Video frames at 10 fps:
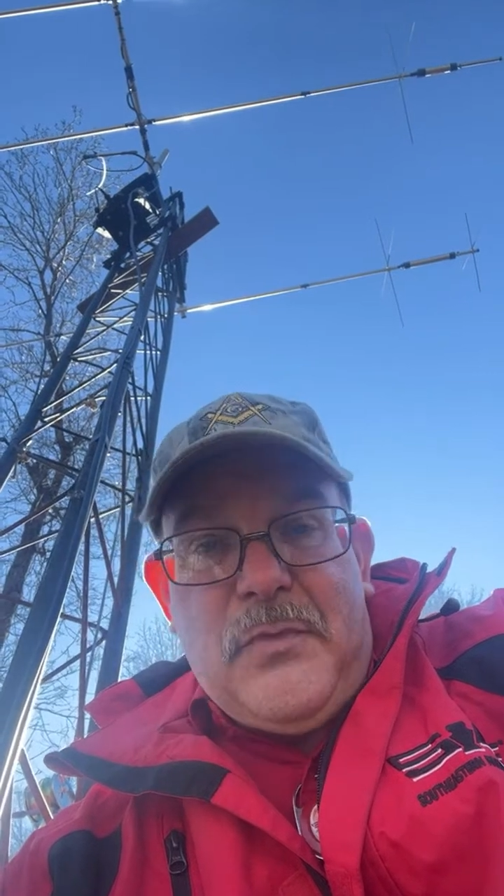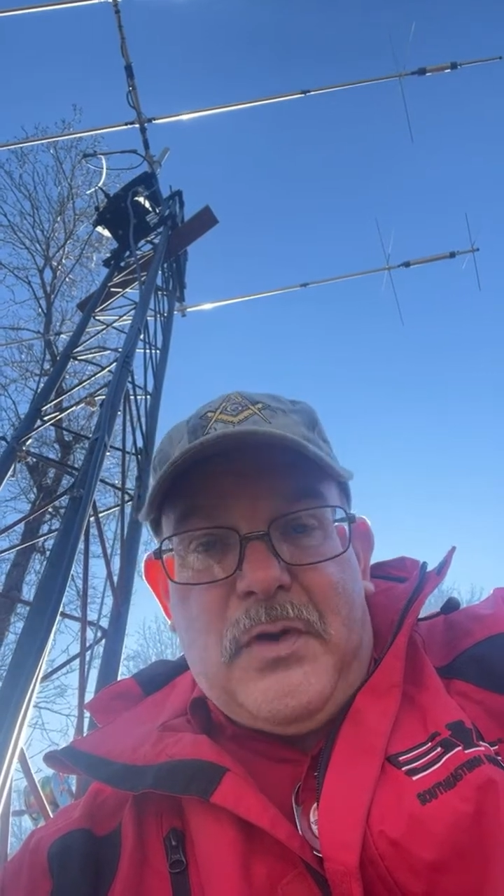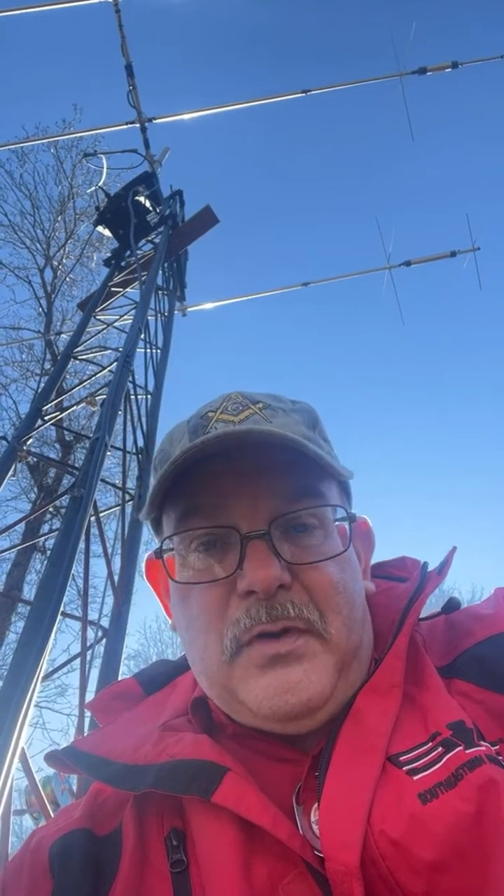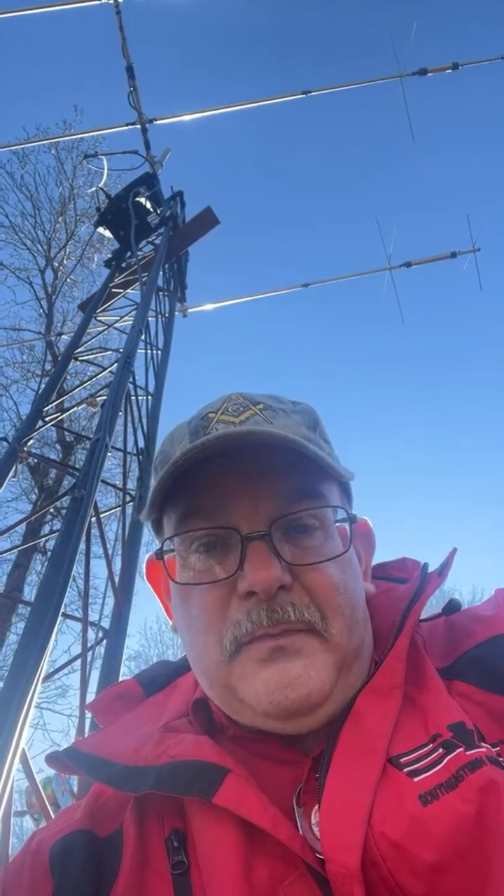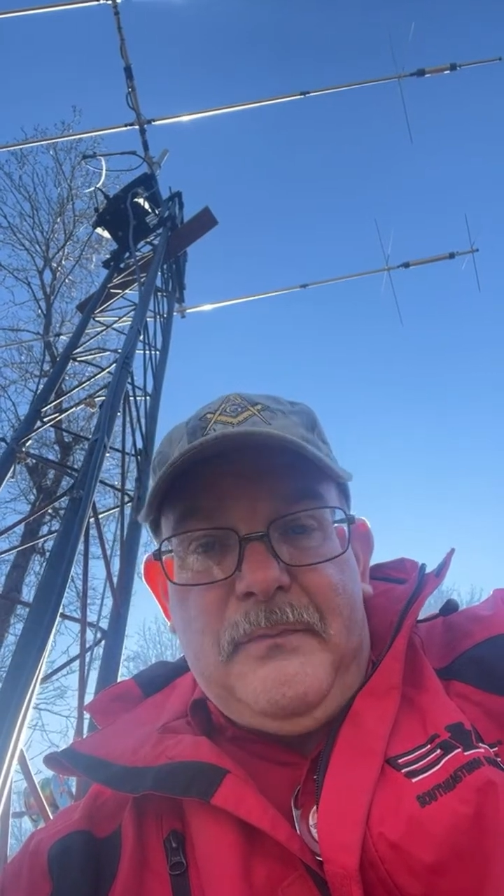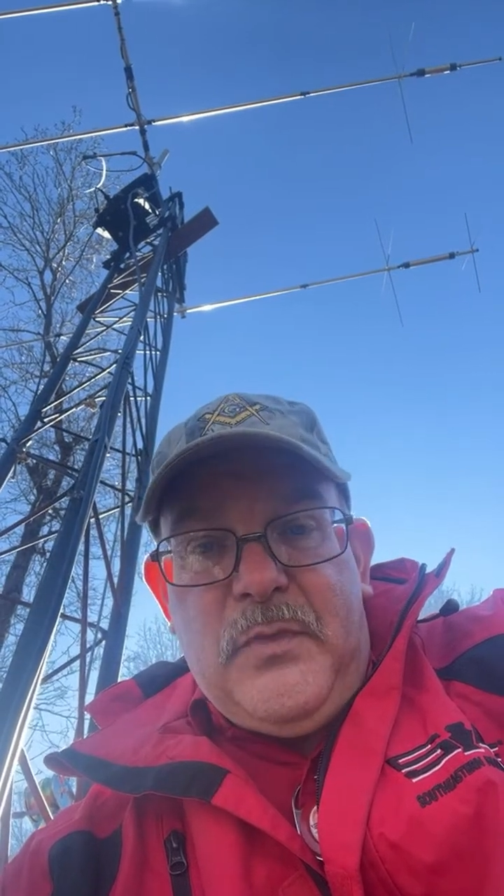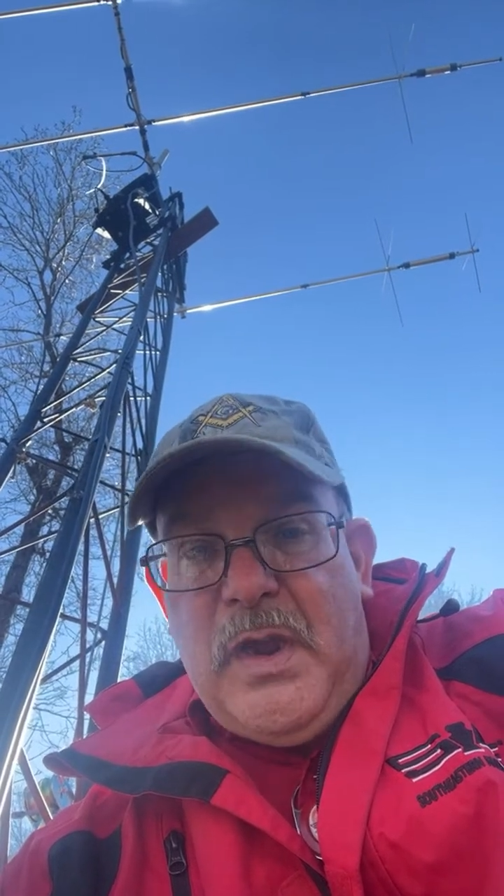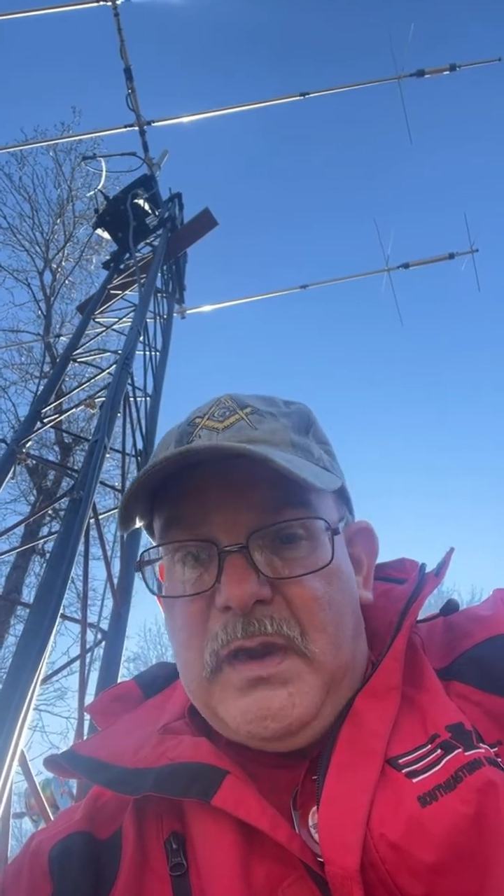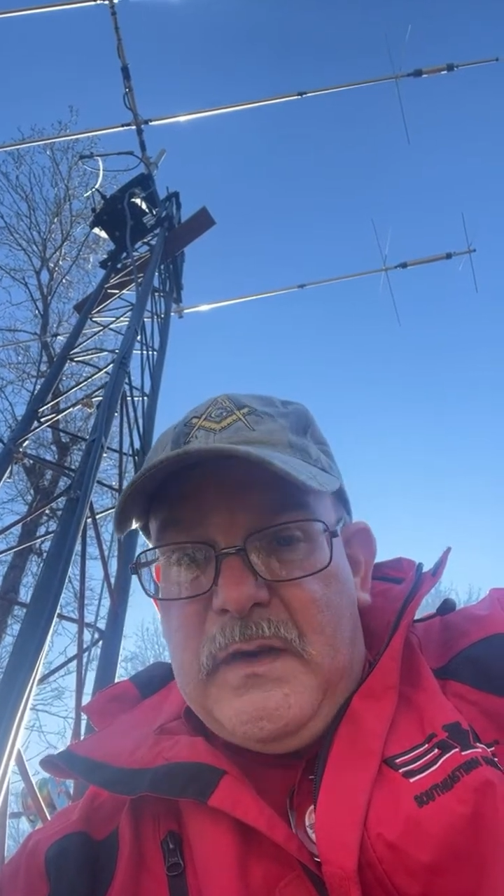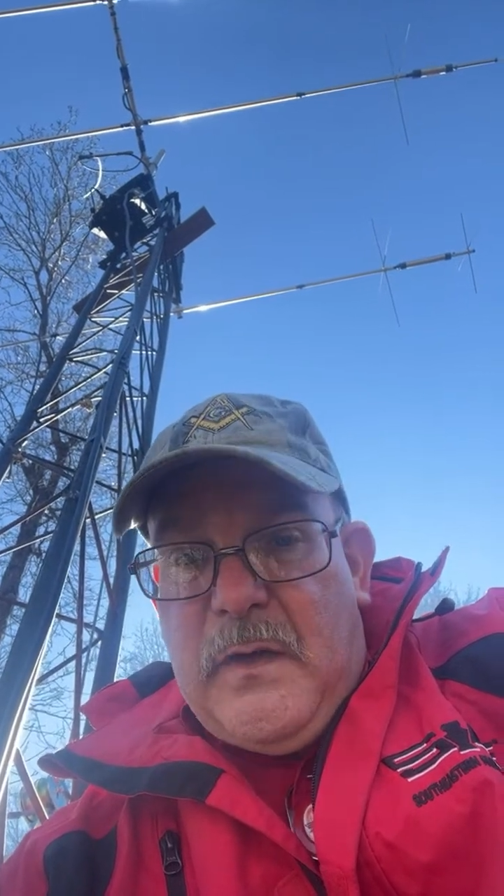or
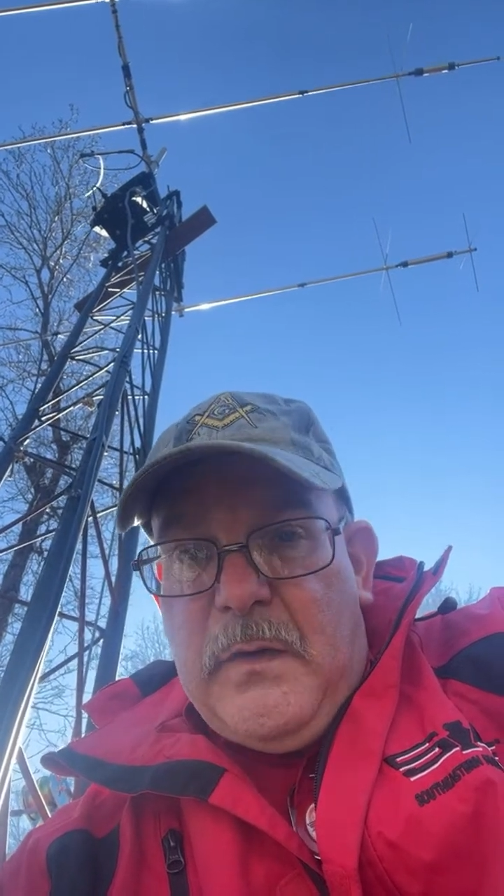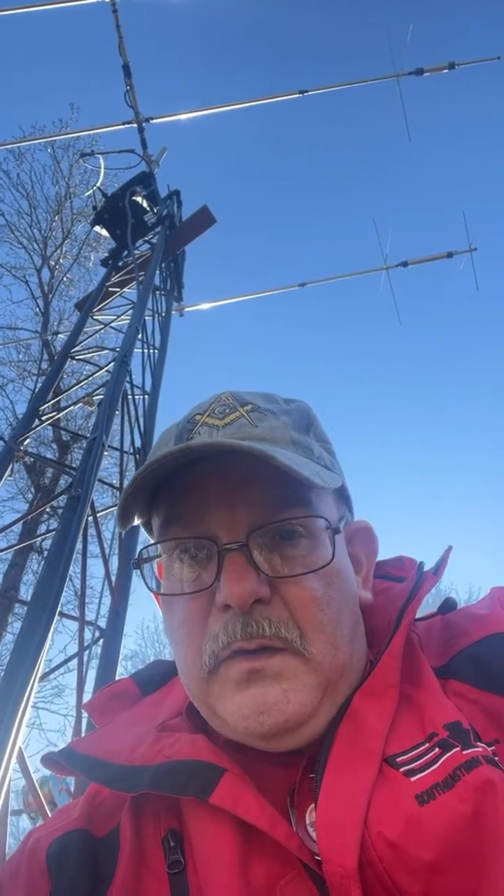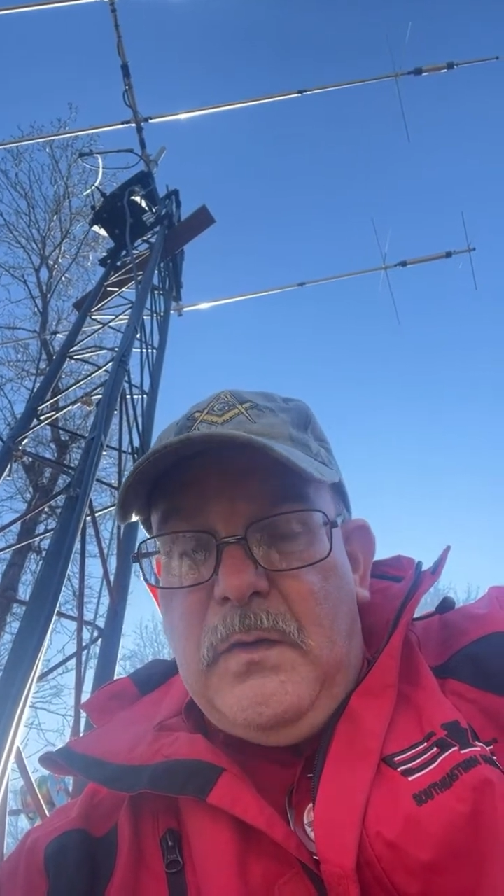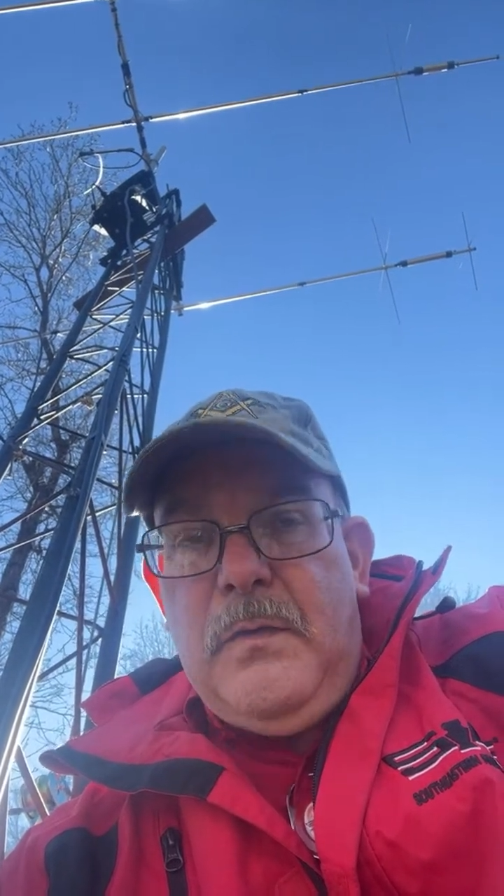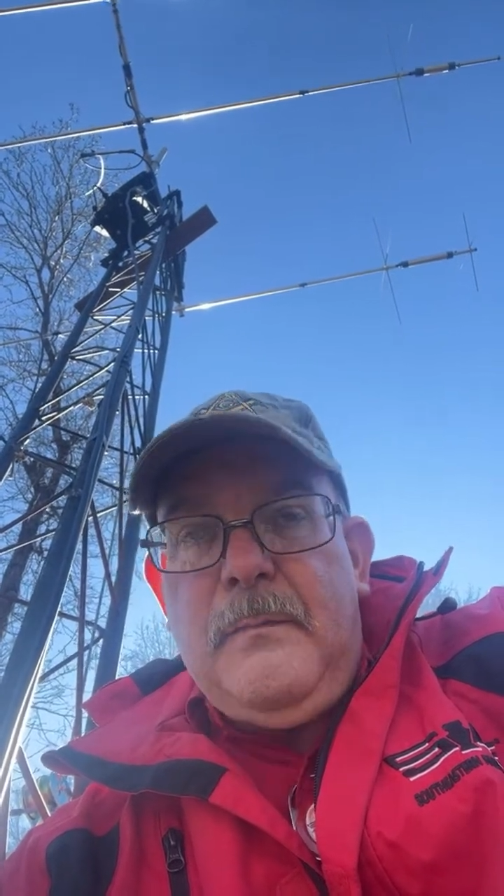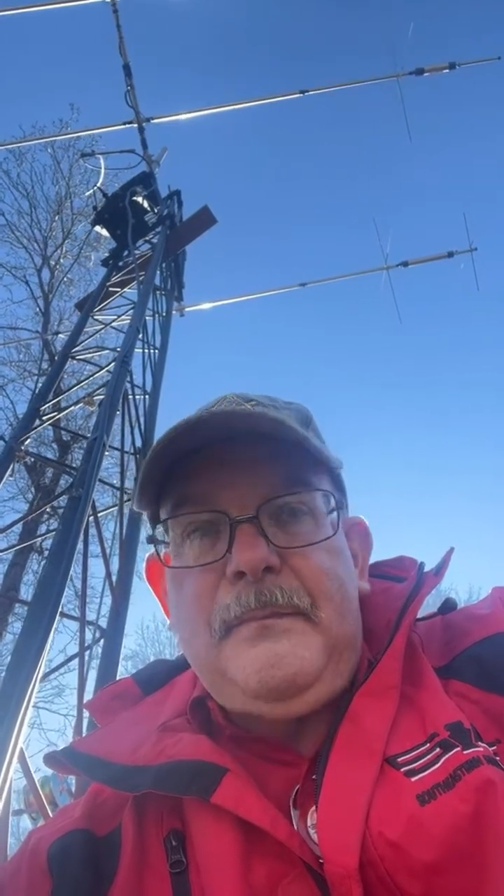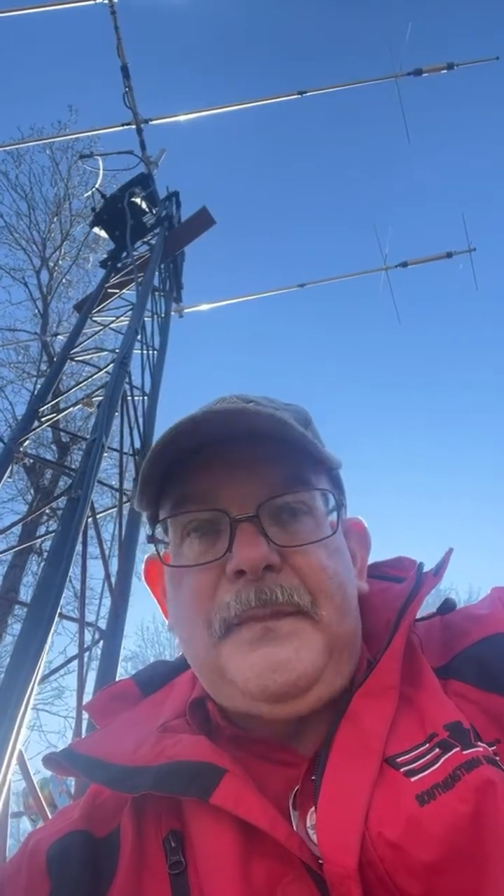Yaesu